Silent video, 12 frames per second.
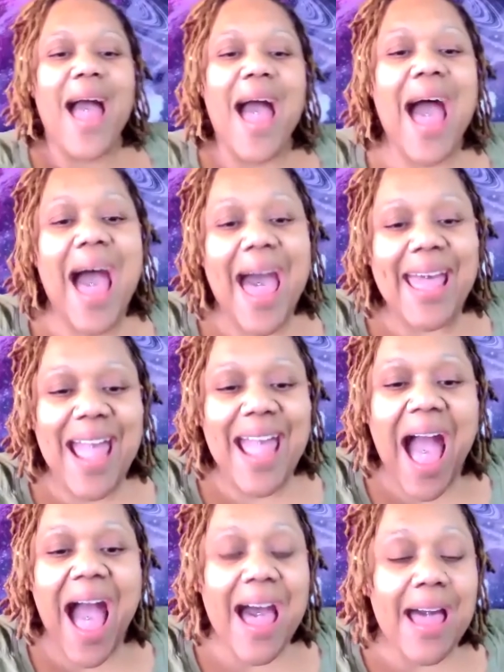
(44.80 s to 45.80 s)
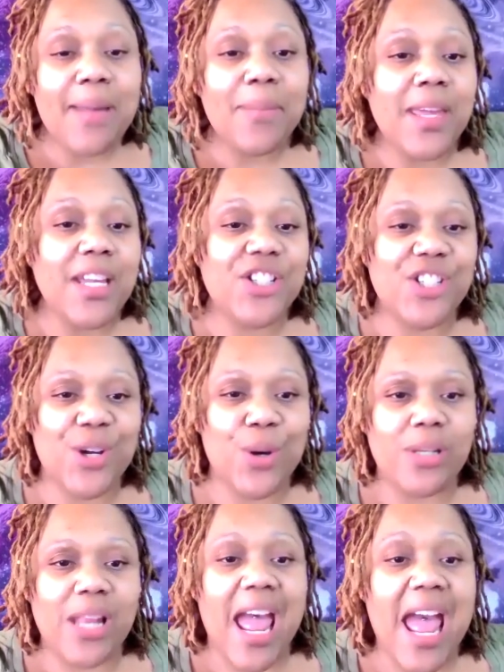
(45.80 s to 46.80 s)
Hi, I'm Keisha
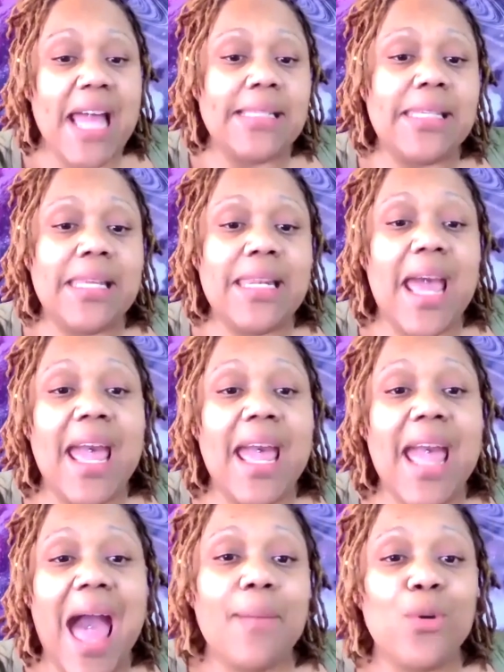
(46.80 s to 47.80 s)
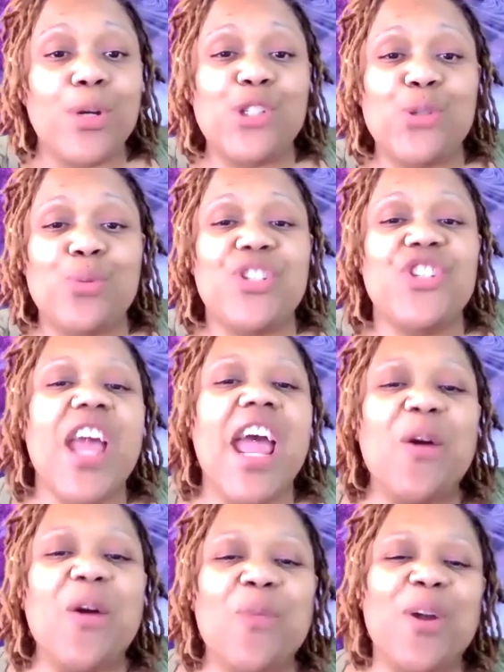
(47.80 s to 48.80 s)
Golder, and today I am going to
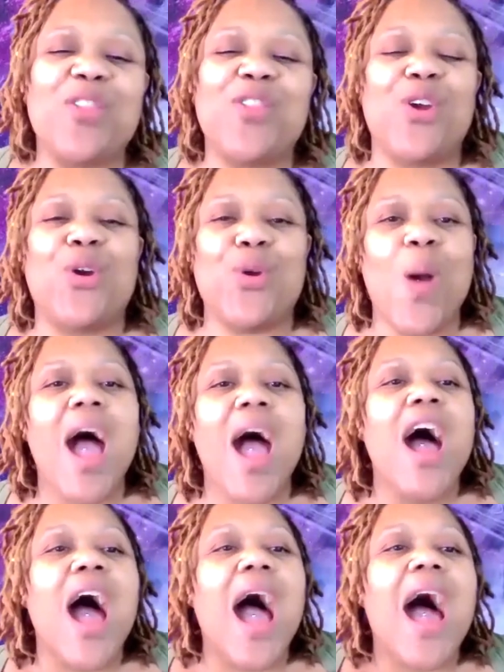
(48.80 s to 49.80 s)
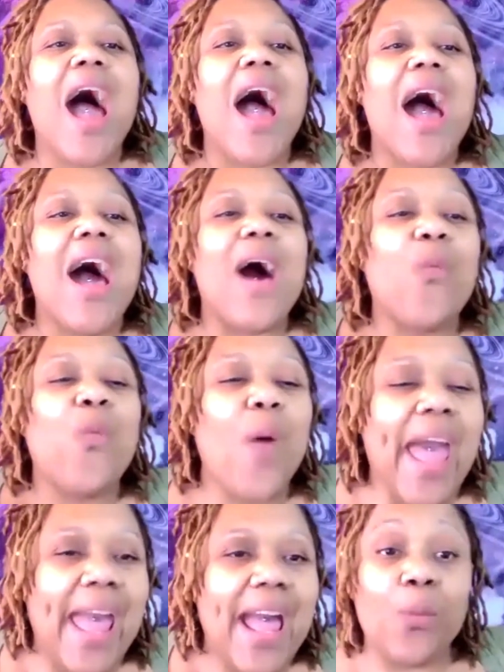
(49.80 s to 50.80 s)
share with you a
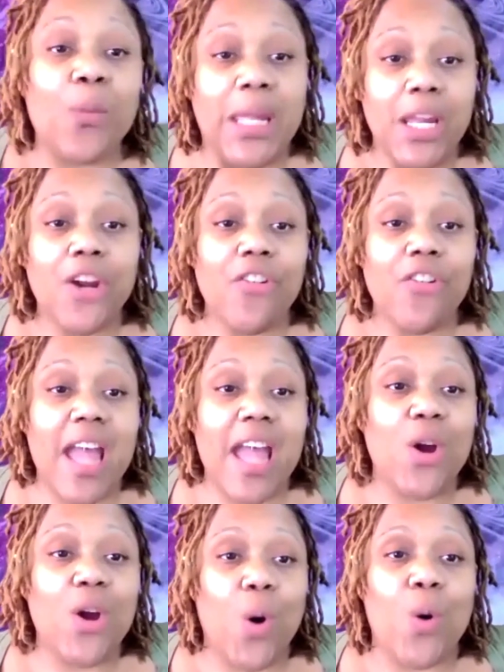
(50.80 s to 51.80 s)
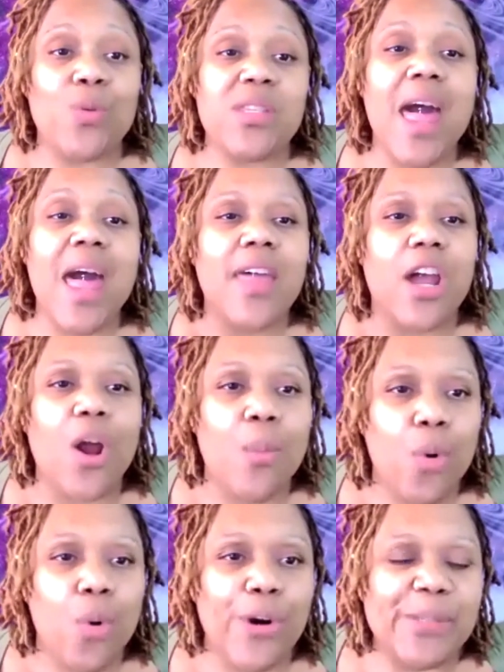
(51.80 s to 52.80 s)
way that we can create goals that
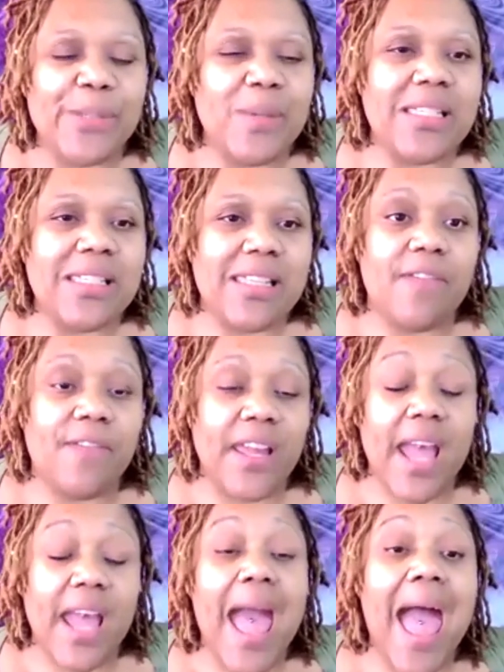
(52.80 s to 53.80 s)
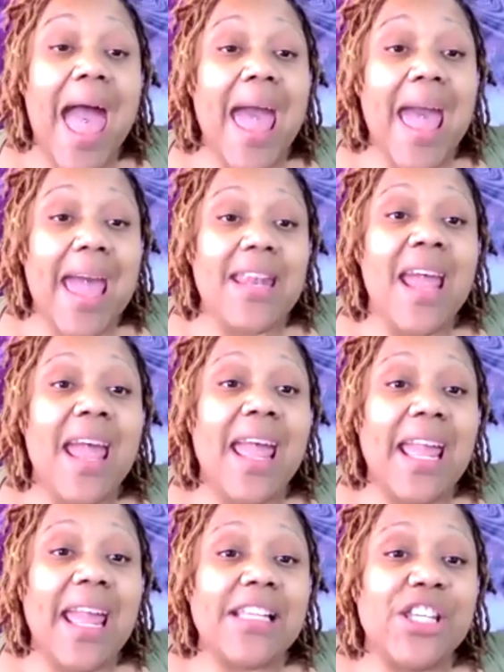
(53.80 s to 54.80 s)
are more specific and
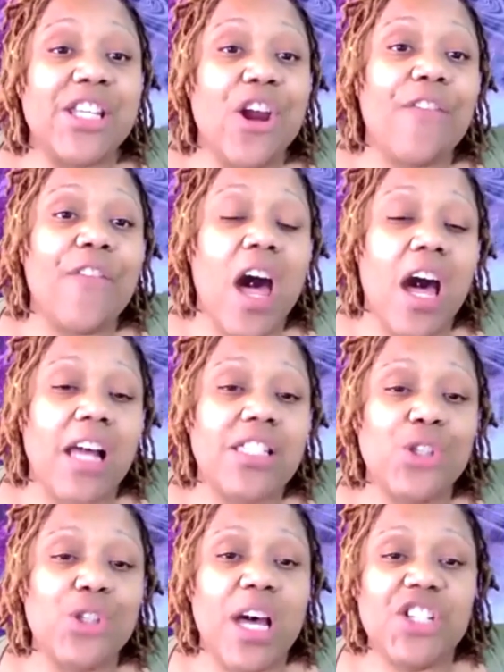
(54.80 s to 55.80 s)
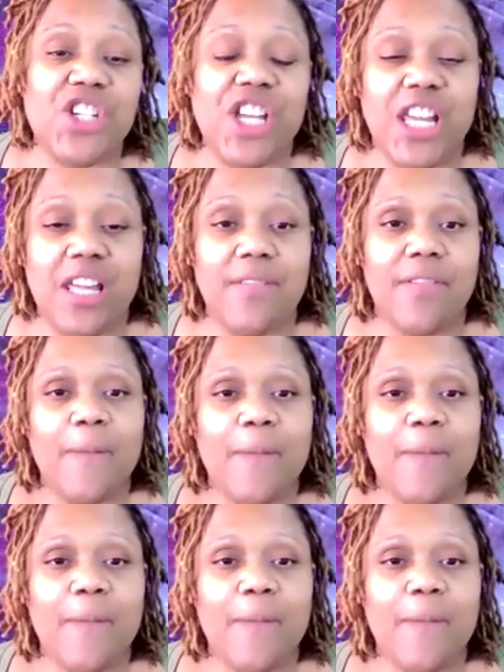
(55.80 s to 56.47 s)
easier for us to achieve.